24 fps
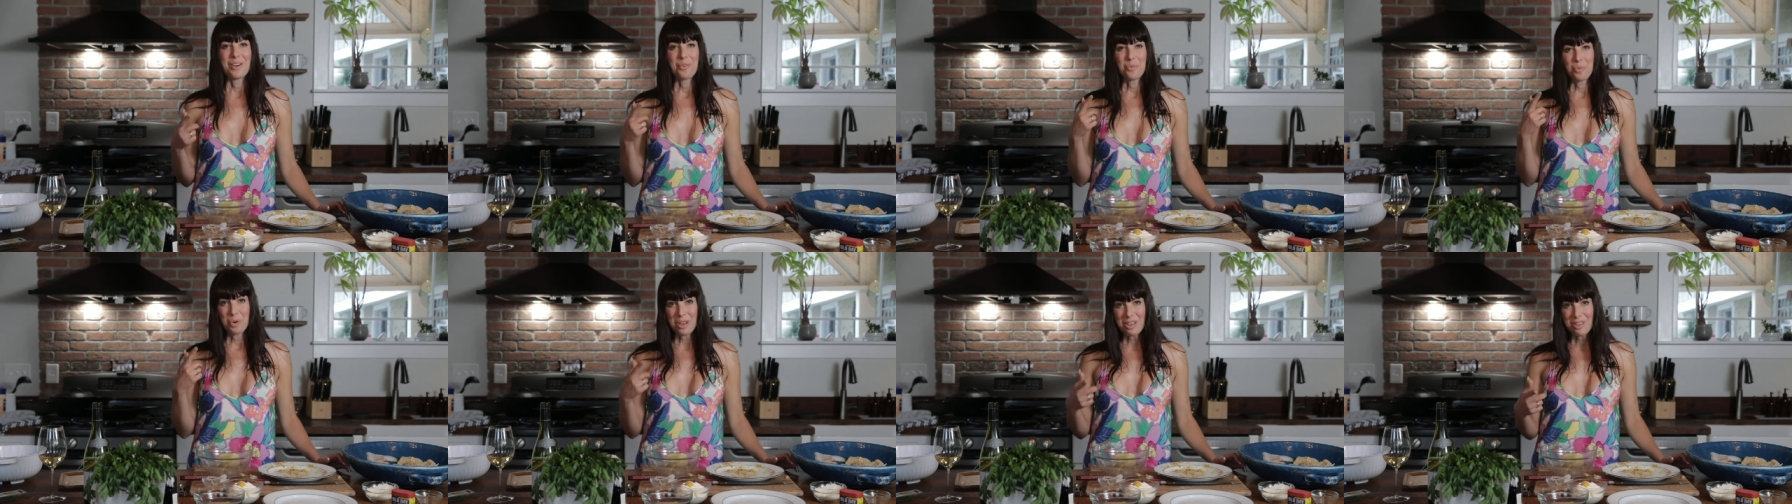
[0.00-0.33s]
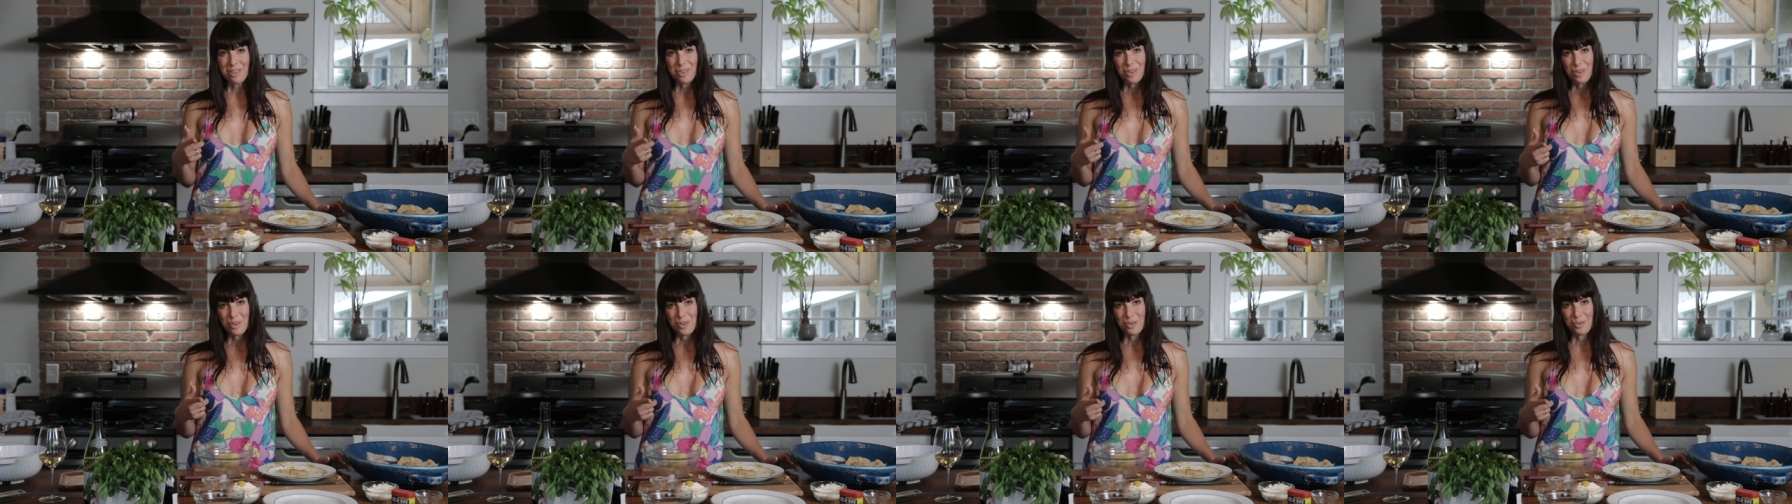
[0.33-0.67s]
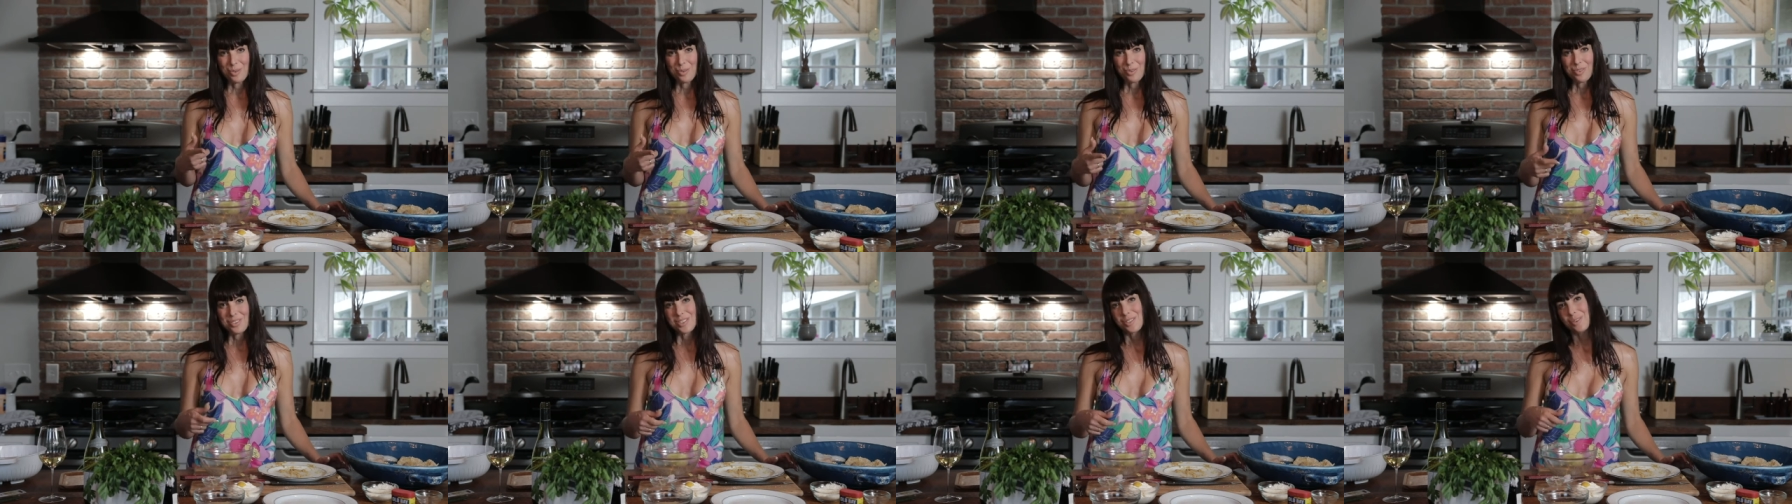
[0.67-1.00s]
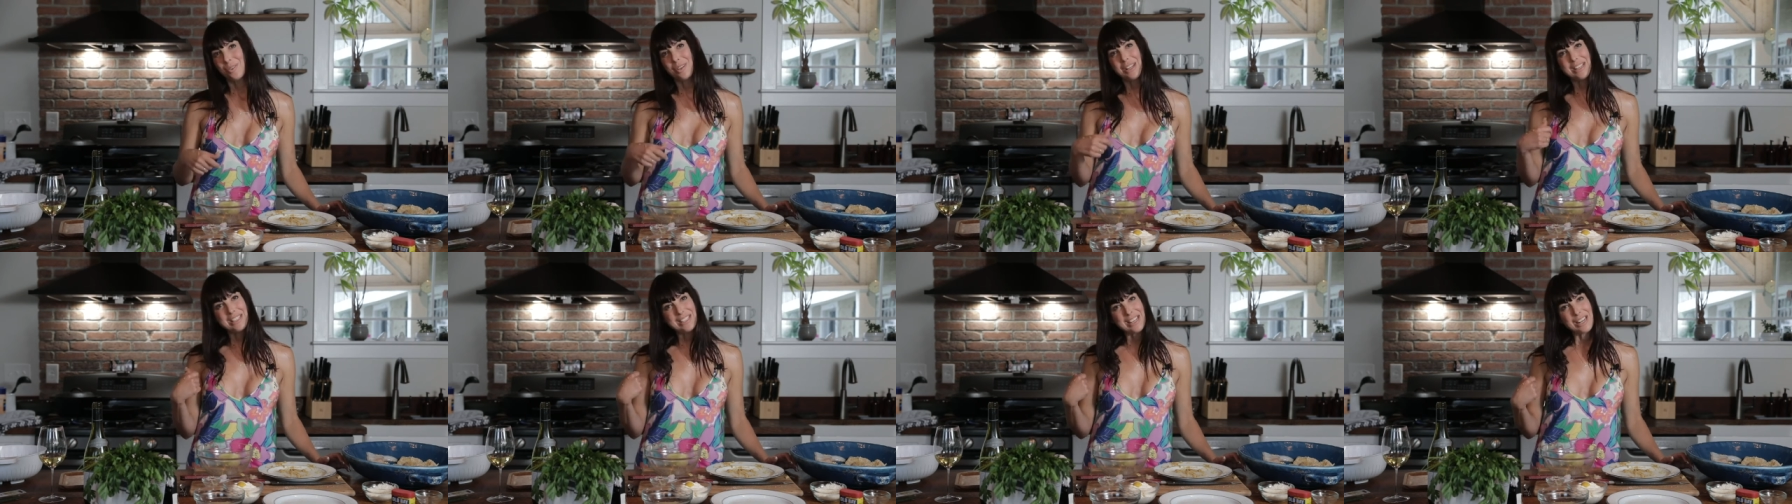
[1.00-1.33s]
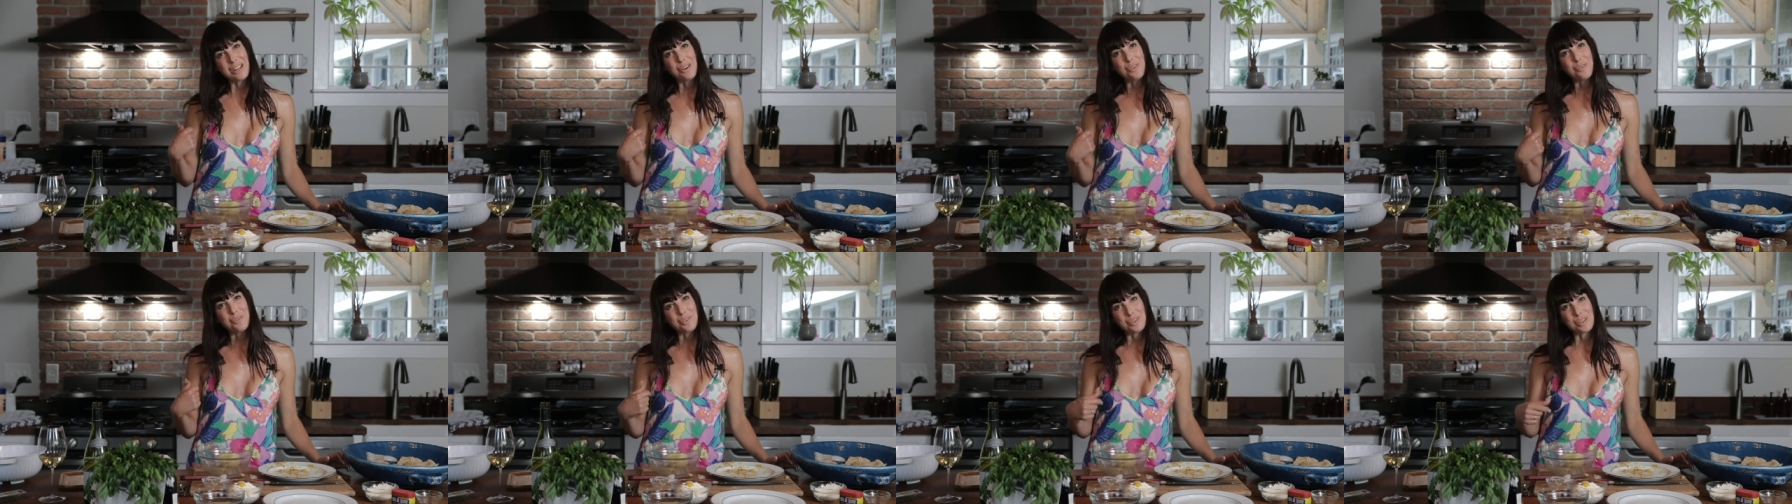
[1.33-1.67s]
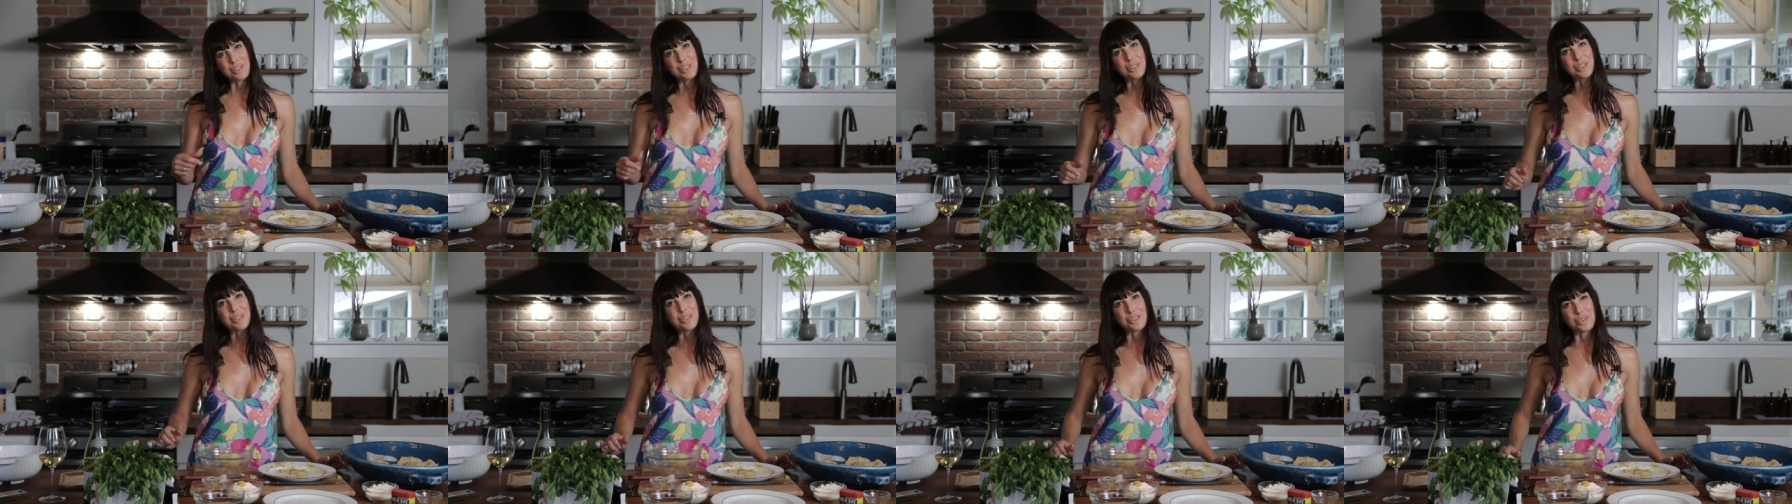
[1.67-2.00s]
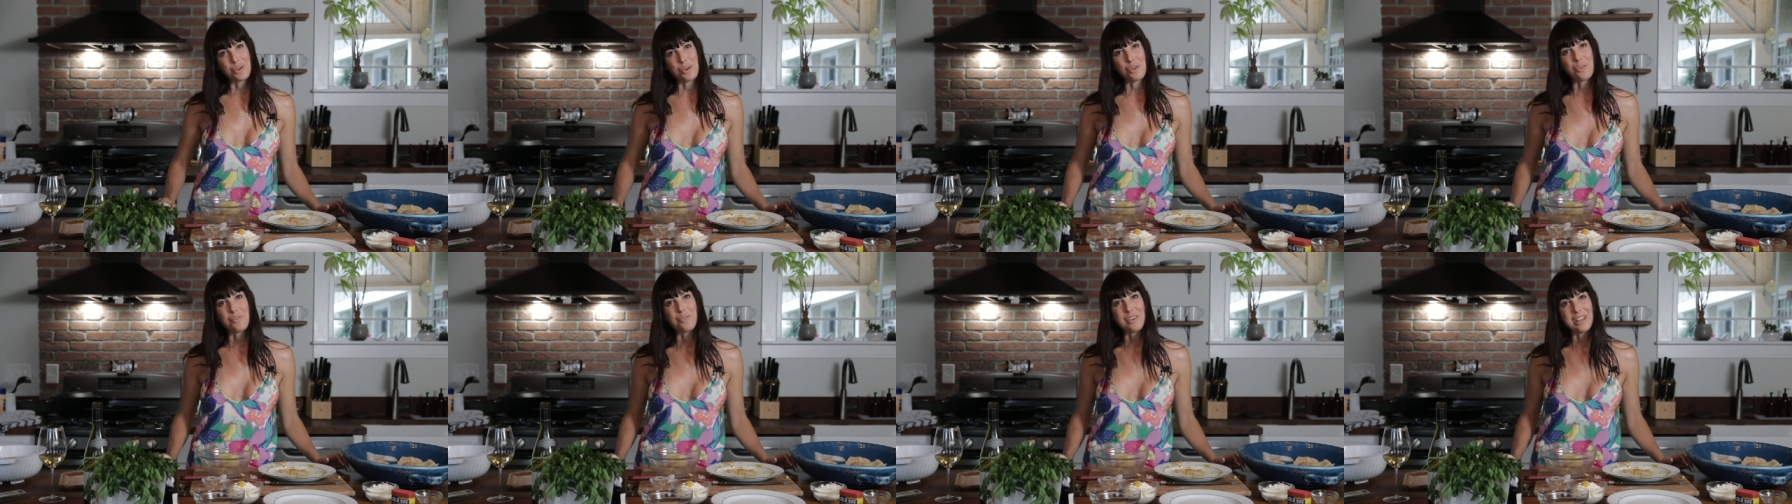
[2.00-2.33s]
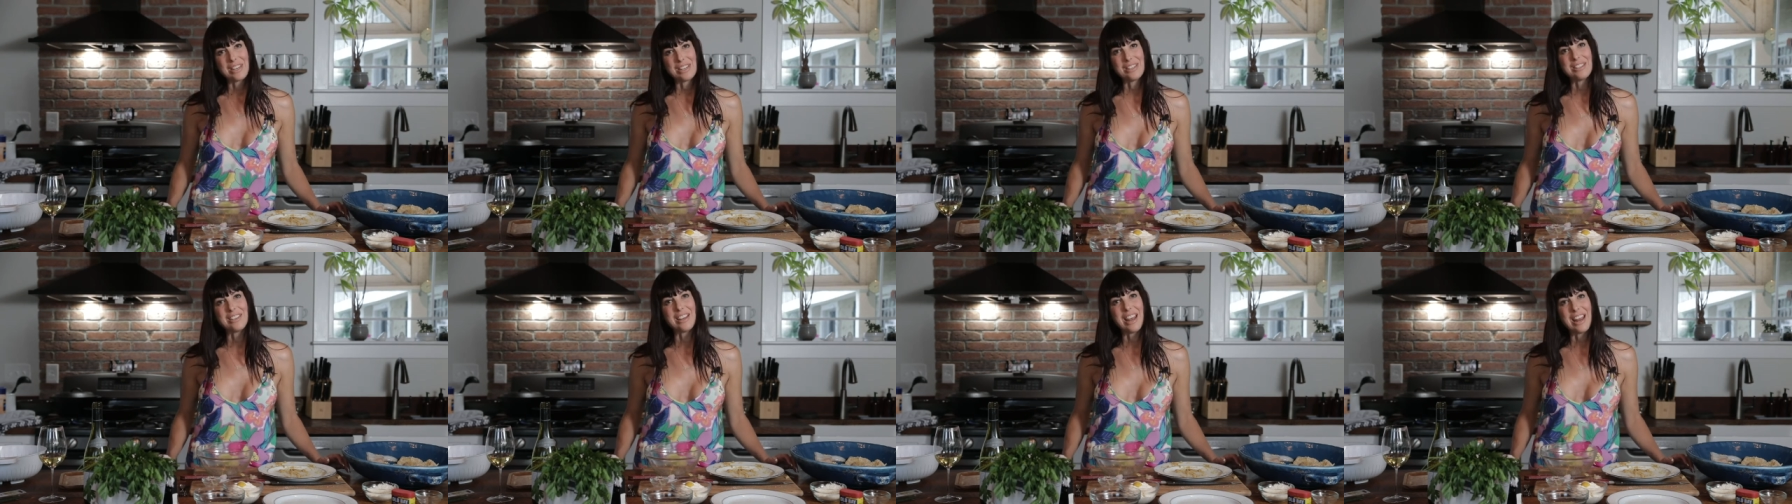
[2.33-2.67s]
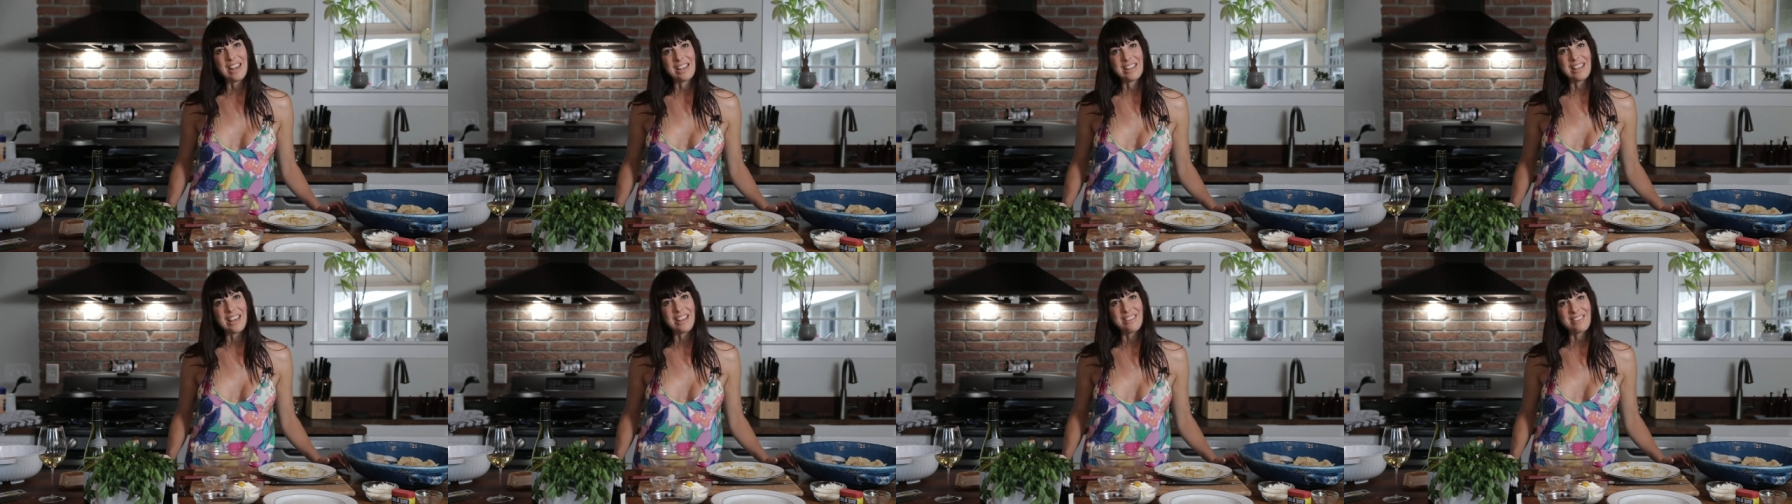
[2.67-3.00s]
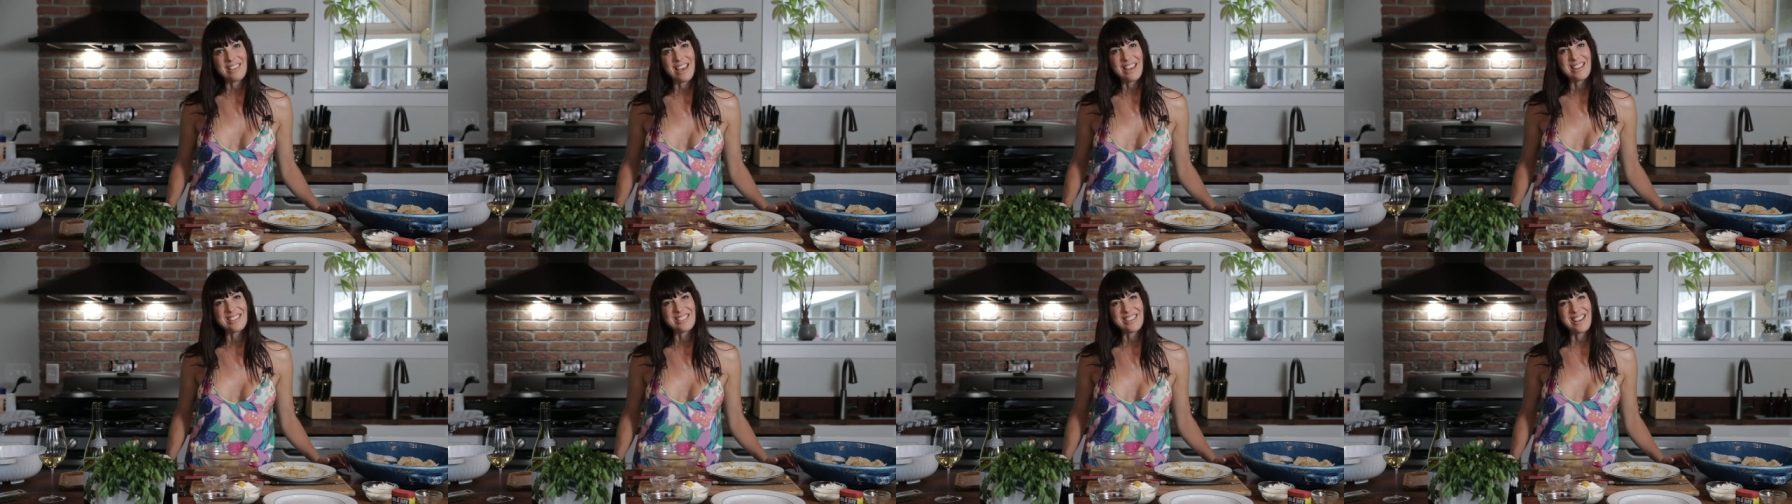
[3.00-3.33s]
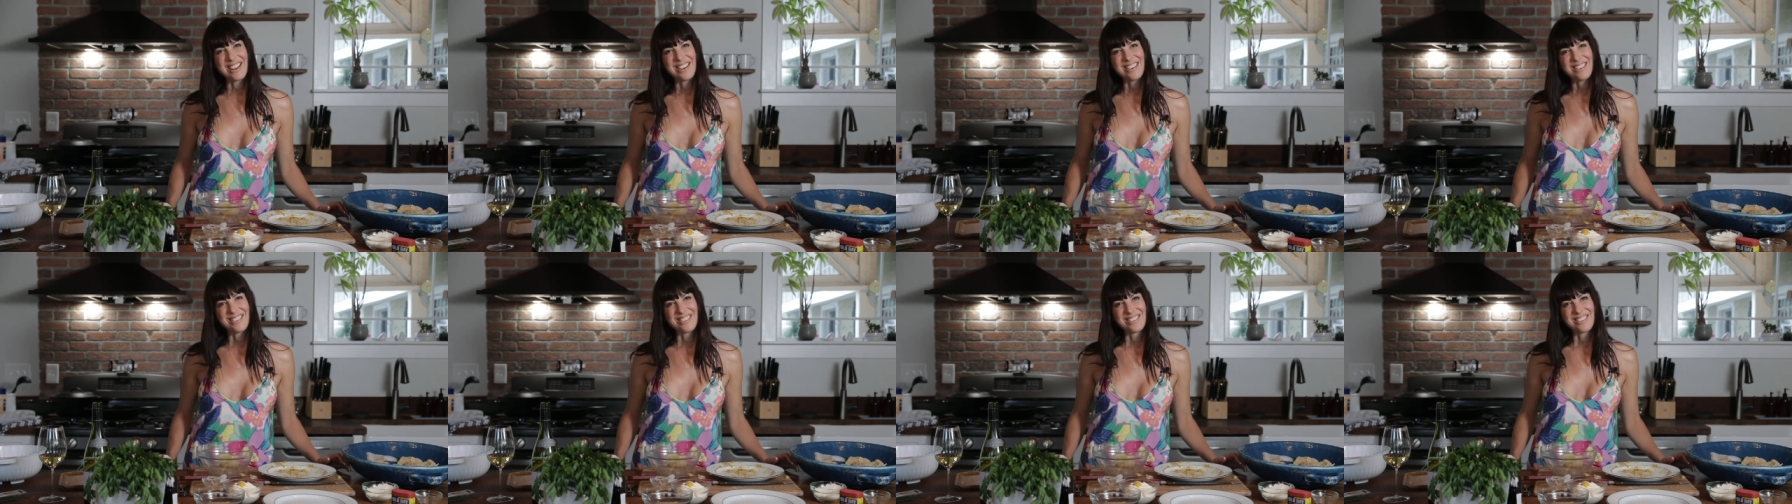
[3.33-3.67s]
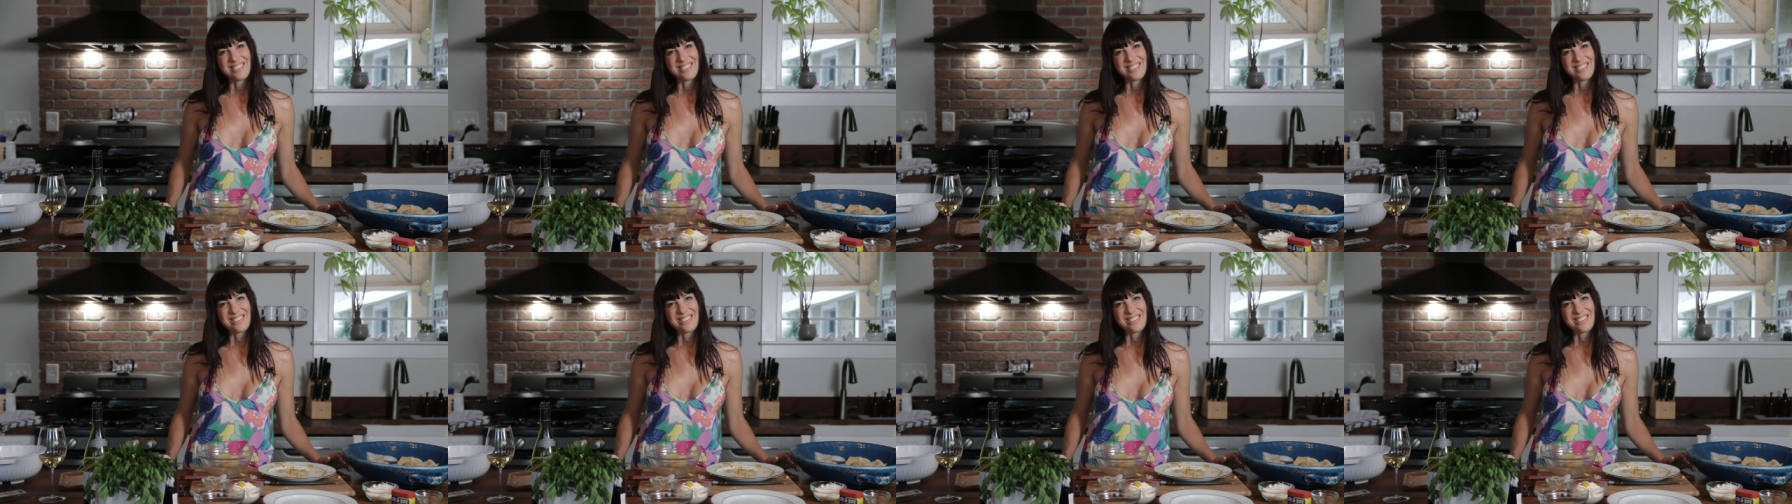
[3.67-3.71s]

With you, so let's head over to the stove and get that done.